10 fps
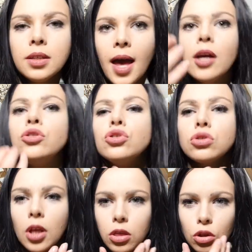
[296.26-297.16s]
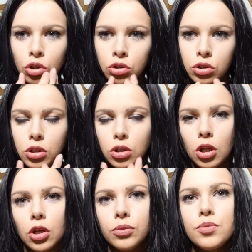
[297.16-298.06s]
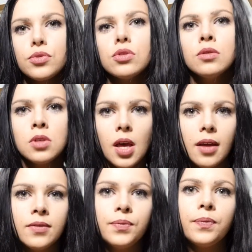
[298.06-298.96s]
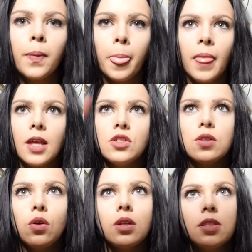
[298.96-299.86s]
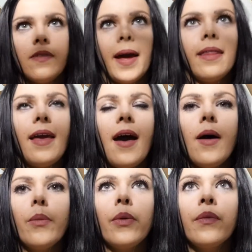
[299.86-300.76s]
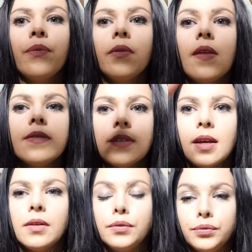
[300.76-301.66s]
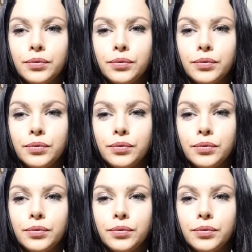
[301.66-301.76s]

yeah, just get the get the lips. Yeah, just hold it directly up. That's it.